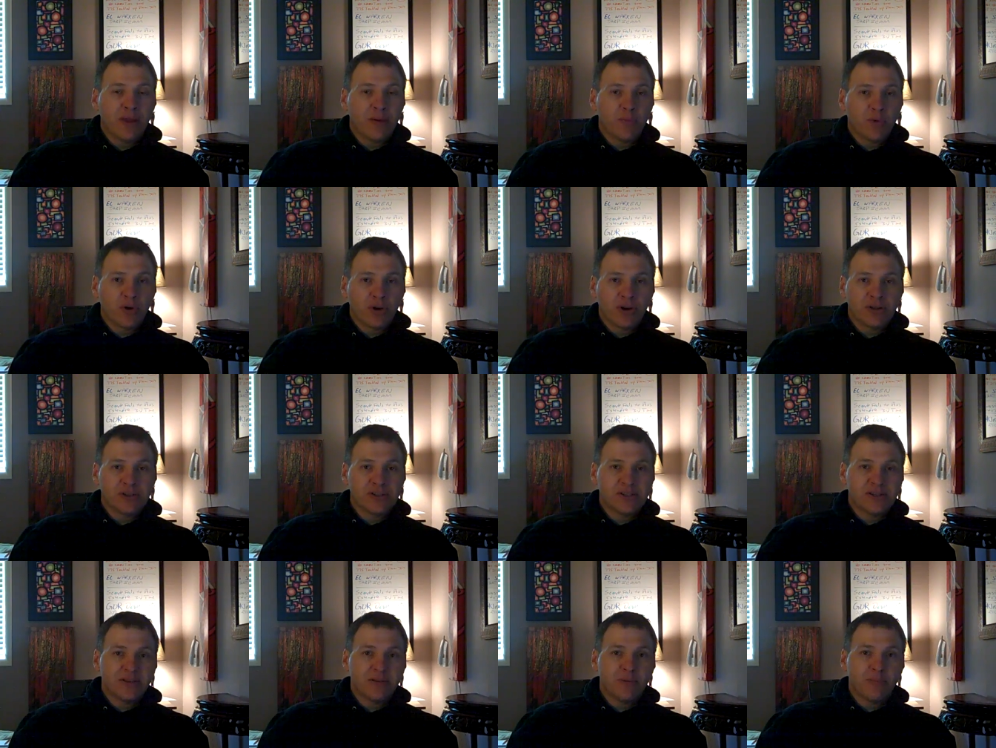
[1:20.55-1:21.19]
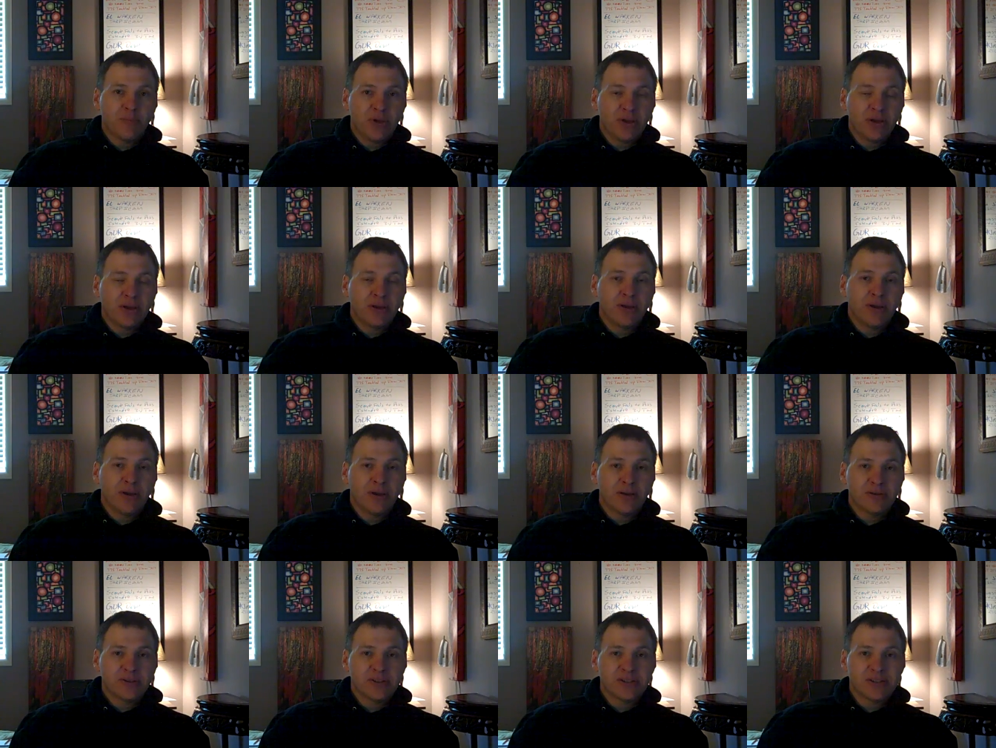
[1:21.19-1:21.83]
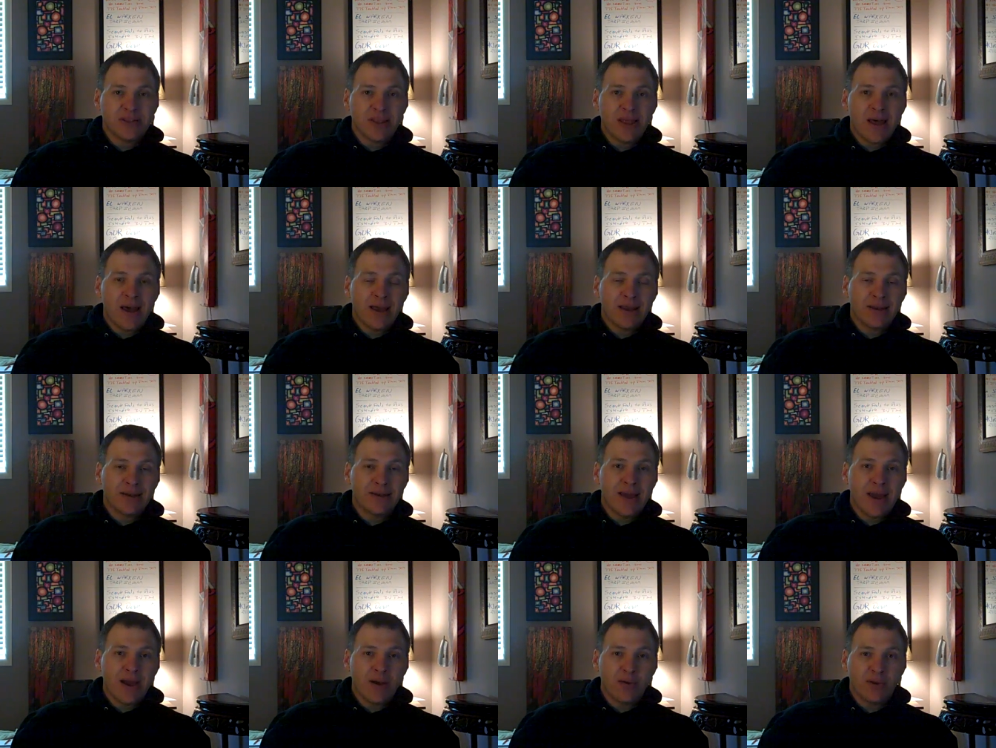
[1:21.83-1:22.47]
and we're going to see the big uh,
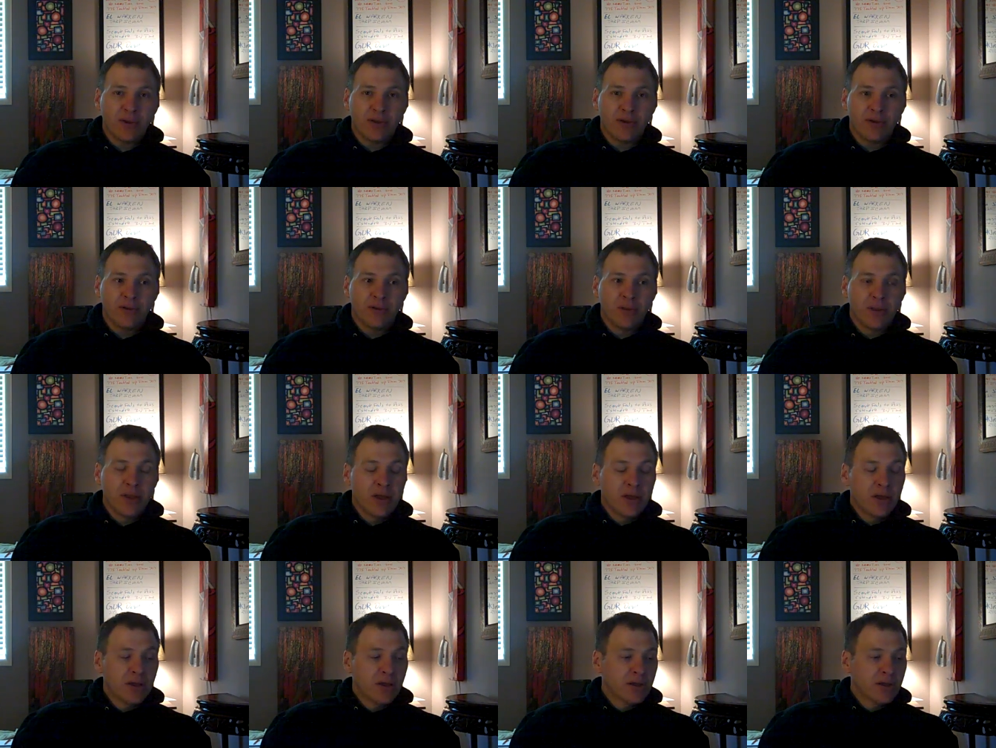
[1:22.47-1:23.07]
slide downhill.